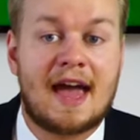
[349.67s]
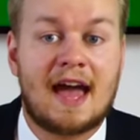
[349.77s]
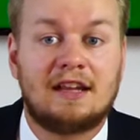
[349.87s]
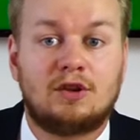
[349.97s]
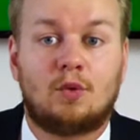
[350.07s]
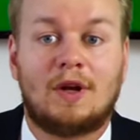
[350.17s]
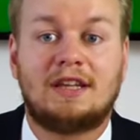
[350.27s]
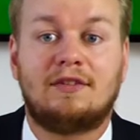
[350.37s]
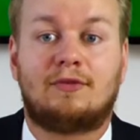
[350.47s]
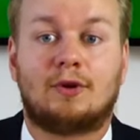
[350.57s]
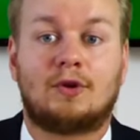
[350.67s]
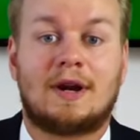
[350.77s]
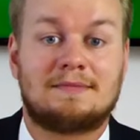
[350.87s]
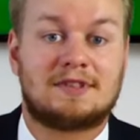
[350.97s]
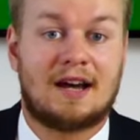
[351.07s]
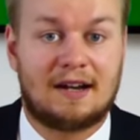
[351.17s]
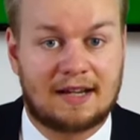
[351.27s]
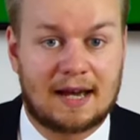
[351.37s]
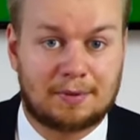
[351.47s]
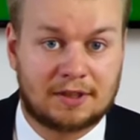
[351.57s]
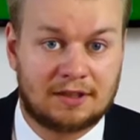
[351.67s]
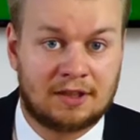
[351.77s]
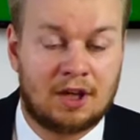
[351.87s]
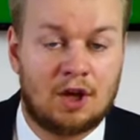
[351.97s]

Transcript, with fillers: and 24 grams uncapped